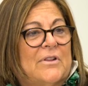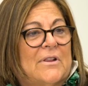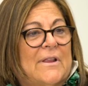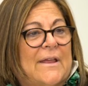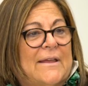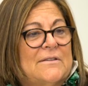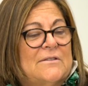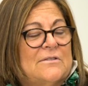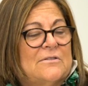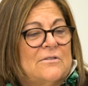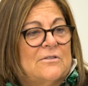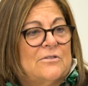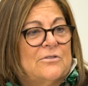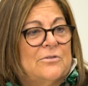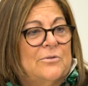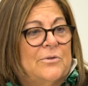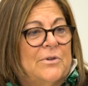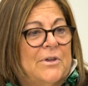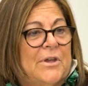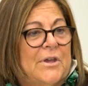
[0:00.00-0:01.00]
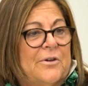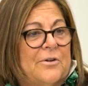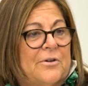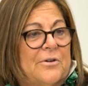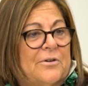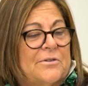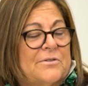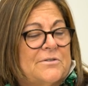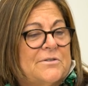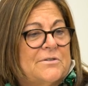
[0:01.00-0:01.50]
the last 2
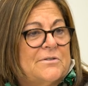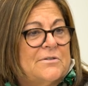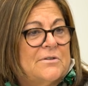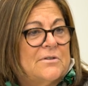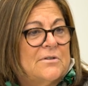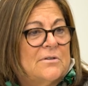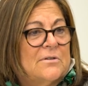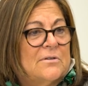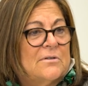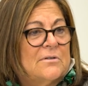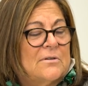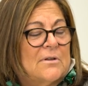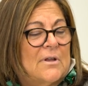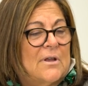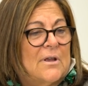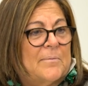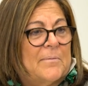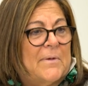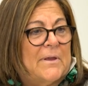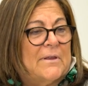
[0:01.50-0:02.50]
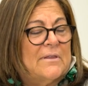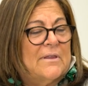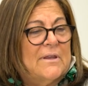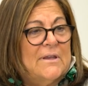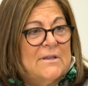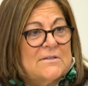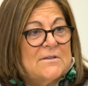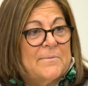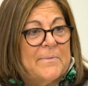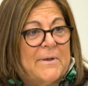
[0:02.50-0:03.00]
years, I
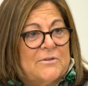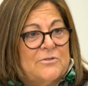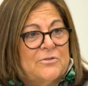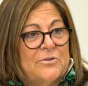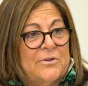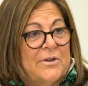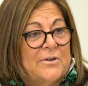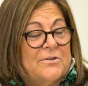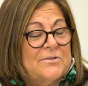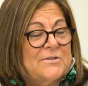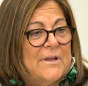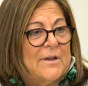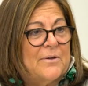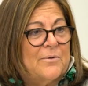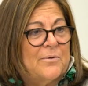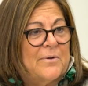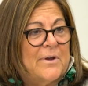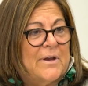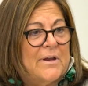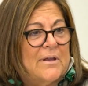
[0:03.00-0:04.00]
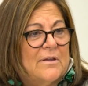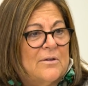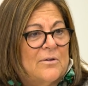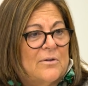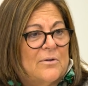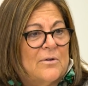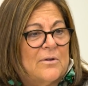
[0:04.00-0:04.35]
think it's about 2 years now already,